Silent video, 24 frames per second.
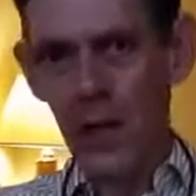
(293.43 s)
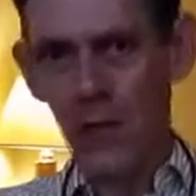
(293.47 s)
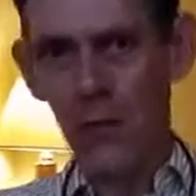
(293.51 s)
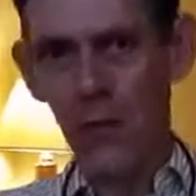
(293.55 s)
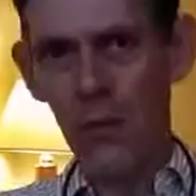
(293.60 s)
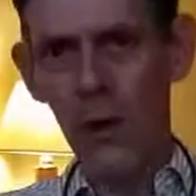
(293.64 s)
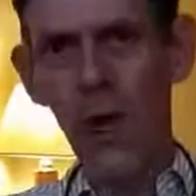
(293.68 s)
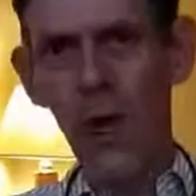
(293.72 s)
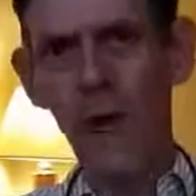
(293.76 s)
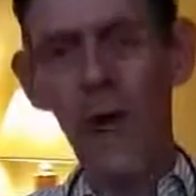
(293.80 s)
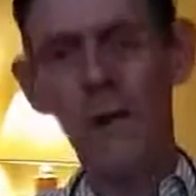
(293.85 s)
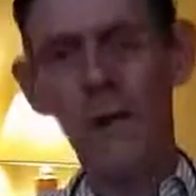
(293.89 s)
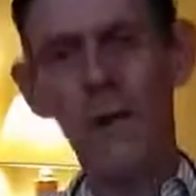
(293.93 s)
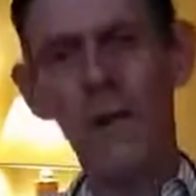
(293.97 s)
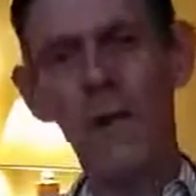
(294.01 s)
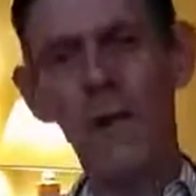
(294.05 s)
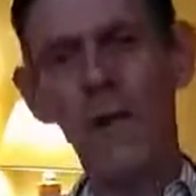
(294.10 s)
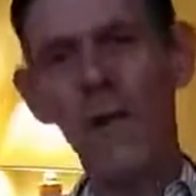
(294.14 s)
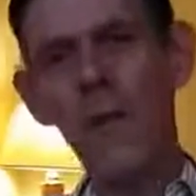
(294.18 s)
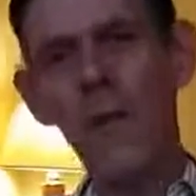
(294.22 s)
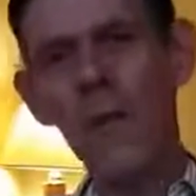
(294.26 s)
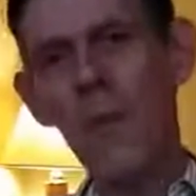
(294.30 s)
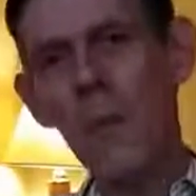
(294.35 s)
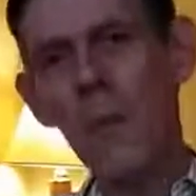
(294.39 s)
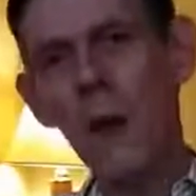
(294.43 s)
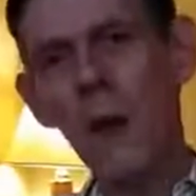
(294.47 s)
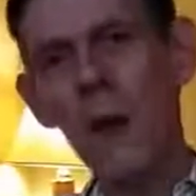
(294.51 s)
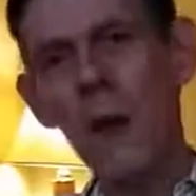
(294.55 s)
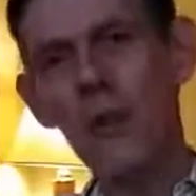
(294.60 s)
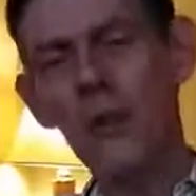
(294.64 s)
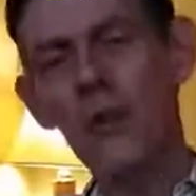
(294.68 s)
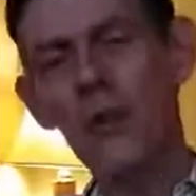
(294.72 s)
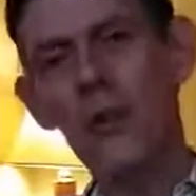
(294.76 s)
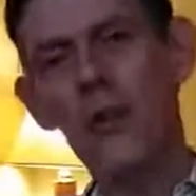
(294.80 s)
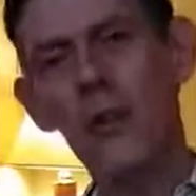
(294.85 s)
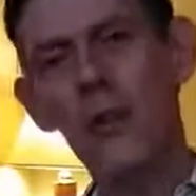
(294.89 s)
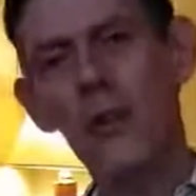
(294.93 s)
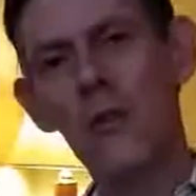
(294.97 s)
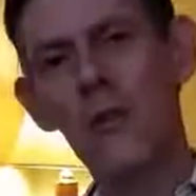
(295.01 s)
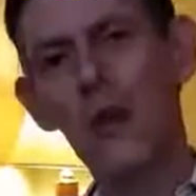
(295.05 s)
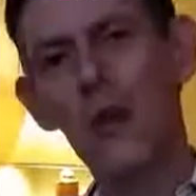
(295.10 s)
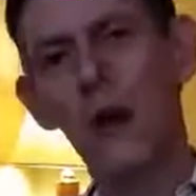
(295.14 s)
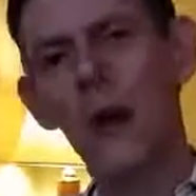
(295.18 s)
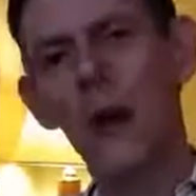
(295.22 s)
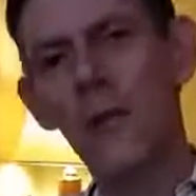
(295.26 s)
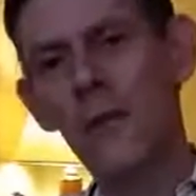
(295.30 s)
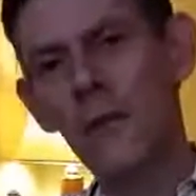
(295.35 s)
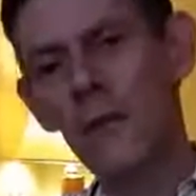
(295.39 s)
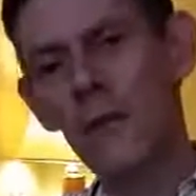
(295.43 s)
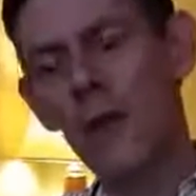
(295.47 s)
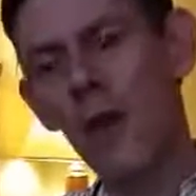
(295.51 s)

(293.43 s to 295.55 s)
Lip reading: to have the very passion that drives